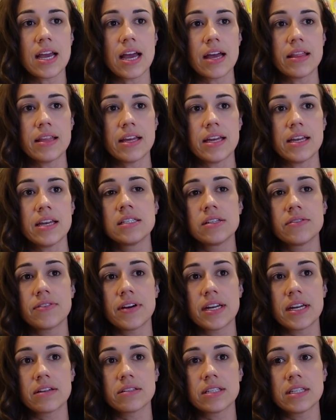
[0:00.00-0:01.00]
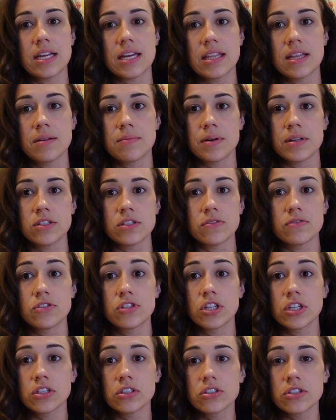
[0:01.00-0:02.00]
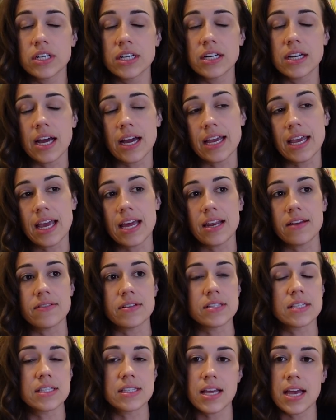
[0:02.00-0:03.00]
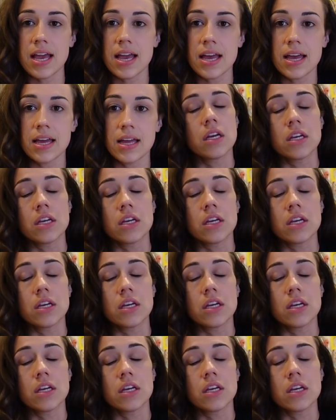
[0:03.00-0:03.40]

And then to find out today that a bunch of children, I can't even say it.